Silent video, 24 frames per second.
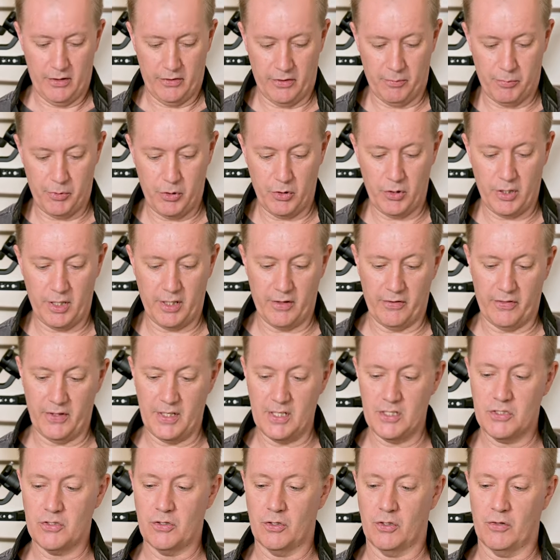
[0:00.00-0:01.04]
The beauty of
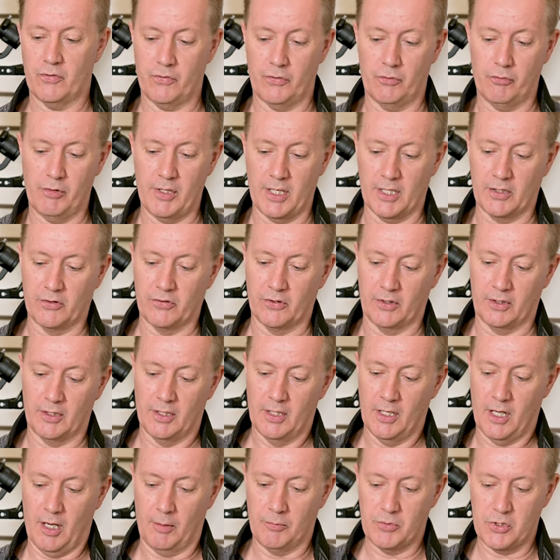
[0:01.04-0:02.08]
these sort of rigs, and
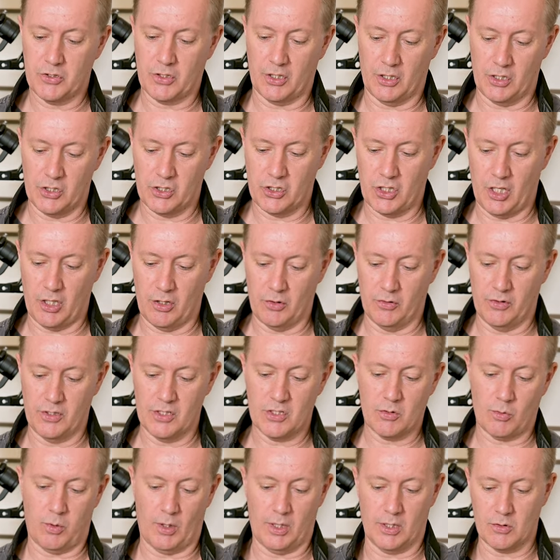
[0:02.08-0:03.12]
I'm just going to show you
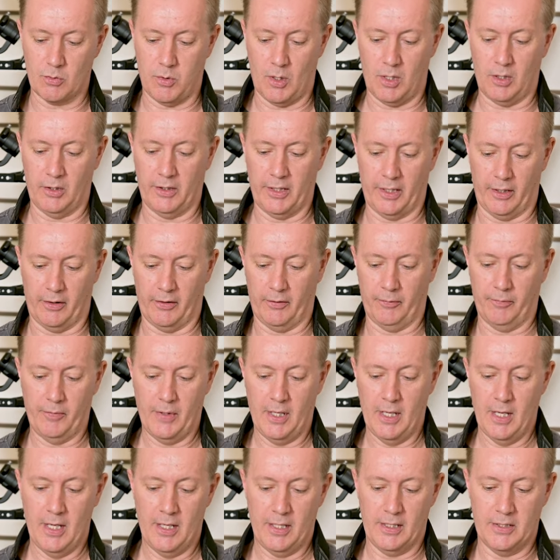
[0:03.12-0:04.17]
this one as well now,
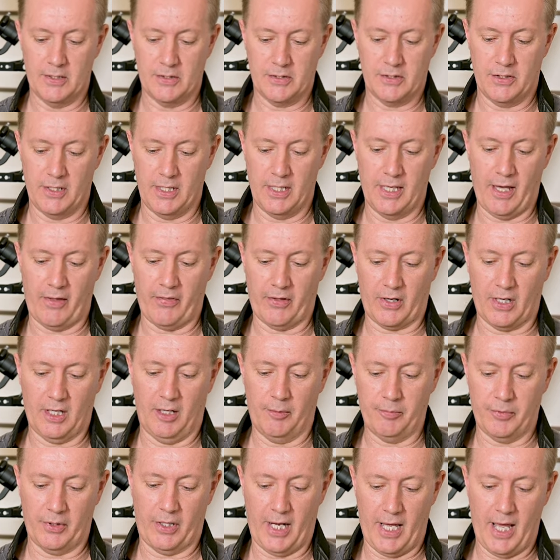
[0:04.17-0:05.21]
is the other
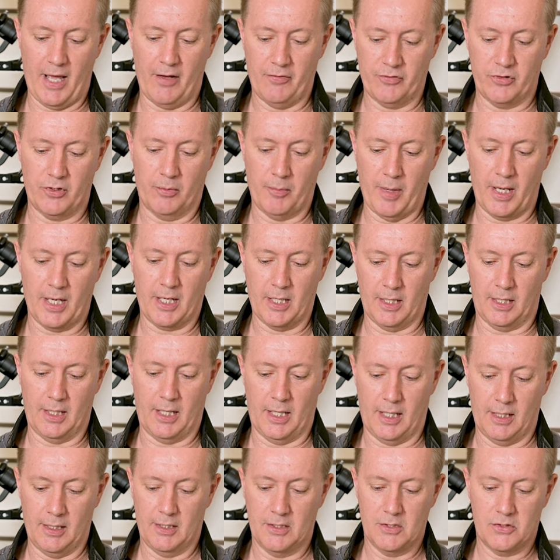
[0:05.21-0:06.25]
clip that I have to make it
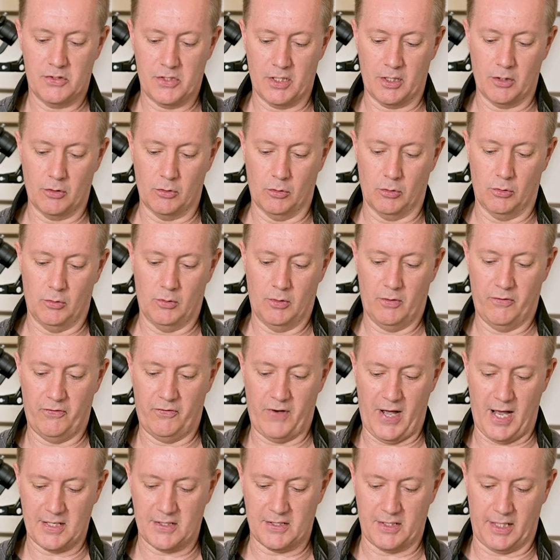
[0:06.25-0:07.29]
a single
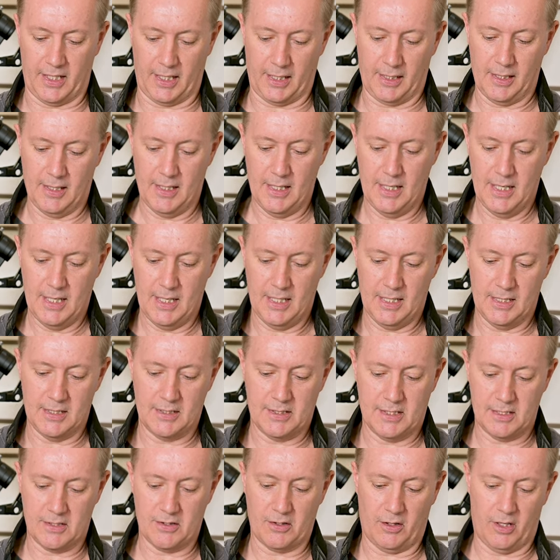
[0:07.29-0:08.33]
fastening
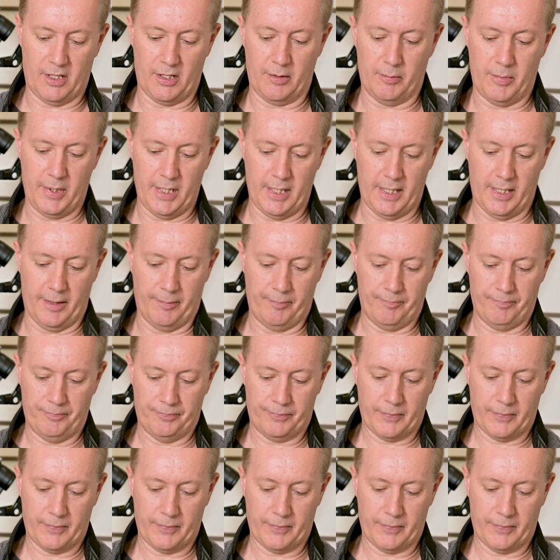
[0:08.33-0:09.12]
is this item here.